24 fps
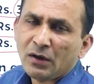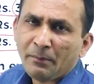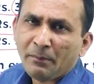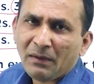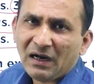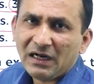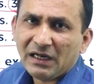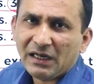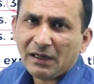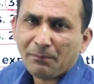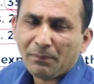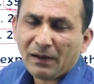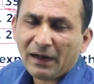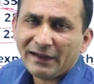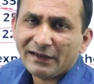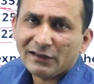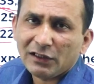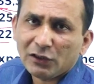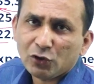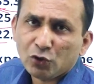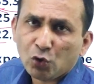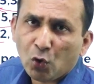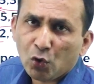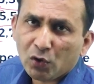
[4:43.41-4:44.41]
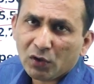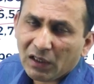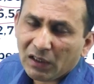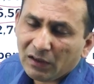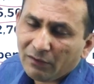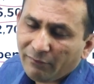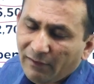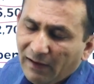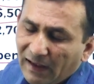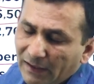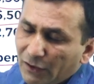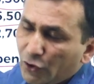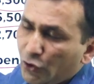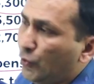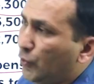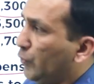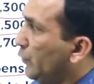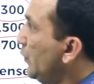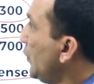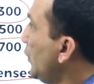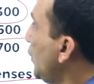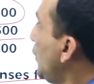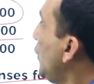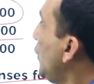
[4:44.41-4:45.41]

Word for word: multiply the total value.